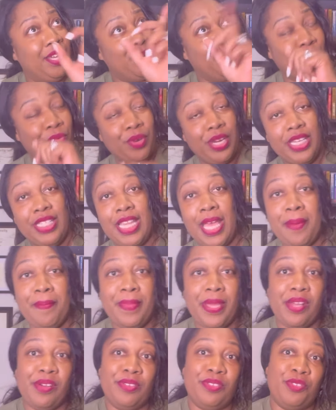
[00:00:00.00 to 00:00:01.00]
ring that
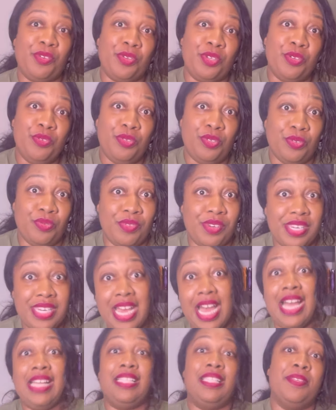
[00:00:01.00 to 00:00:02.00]
bell so you do
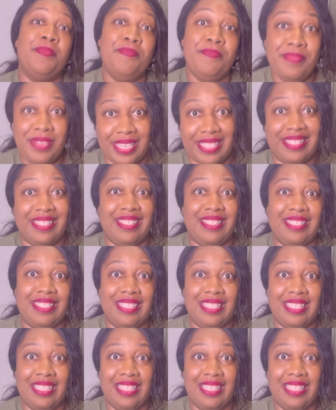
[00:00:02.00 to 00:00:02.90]
not miss